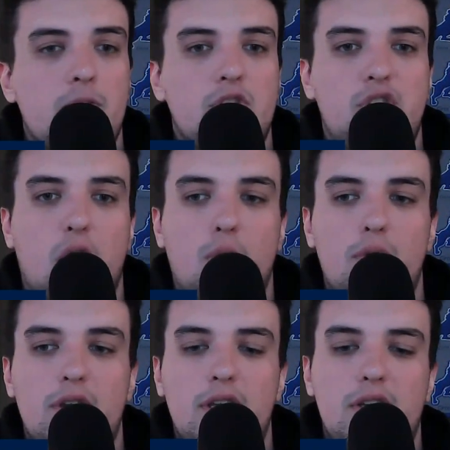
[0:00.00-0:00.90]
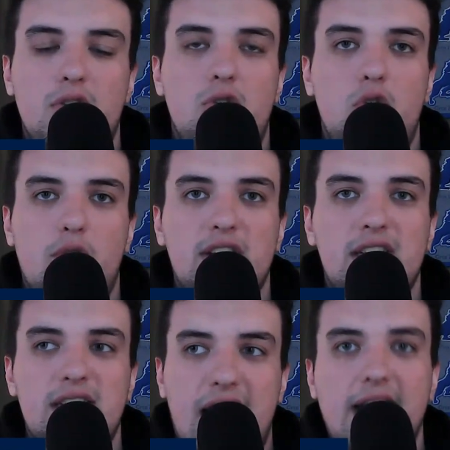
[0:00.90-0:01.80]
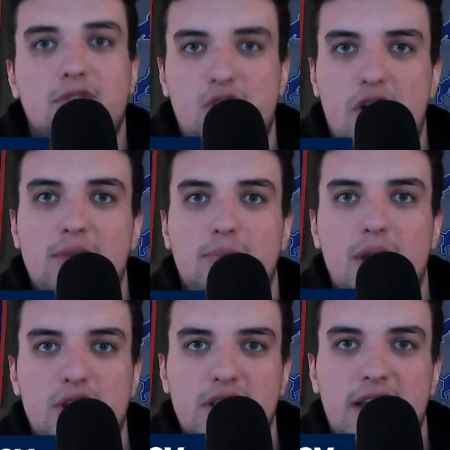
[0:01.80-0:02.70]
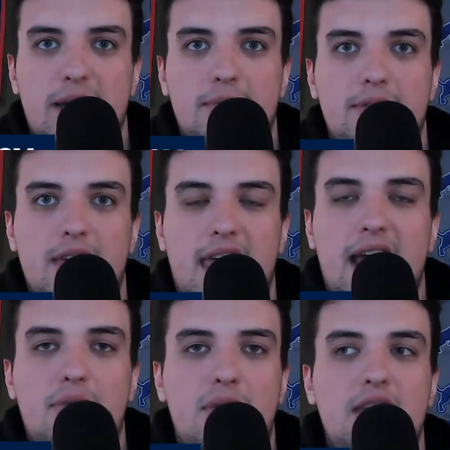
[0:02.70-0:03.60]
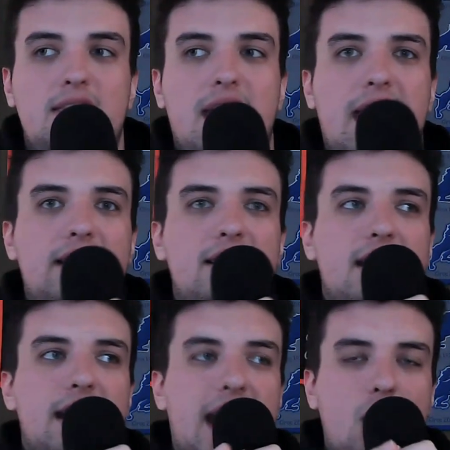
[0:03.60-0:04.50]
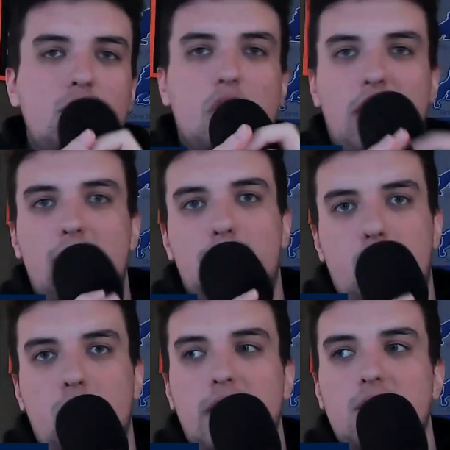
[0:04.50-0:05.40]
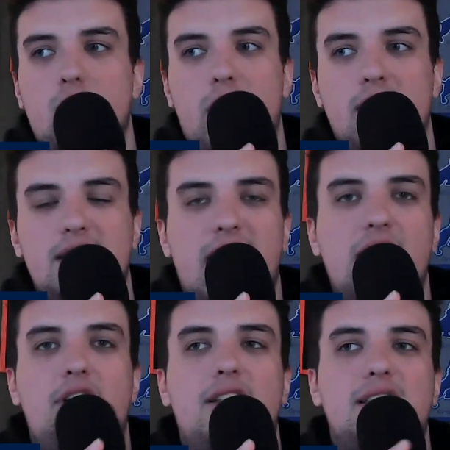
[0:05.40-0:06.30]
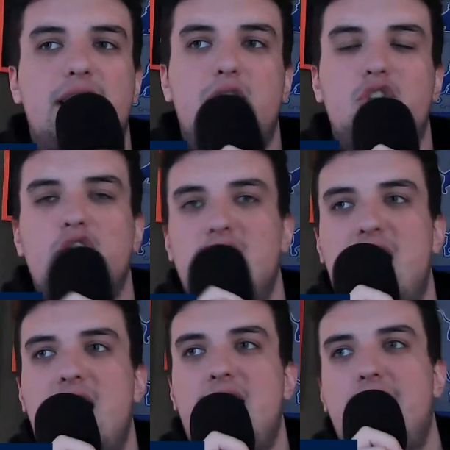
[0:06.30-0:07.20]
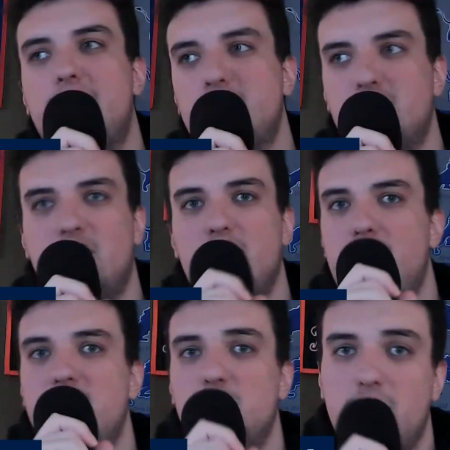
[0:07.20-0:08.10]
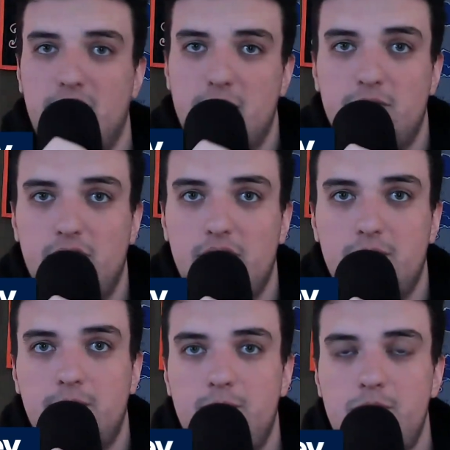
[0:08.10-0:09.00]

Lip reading: So you have a lot of starting pitching depth. And I think that now you're at a point where Tyler Alexander should not have to start a baseball game for you.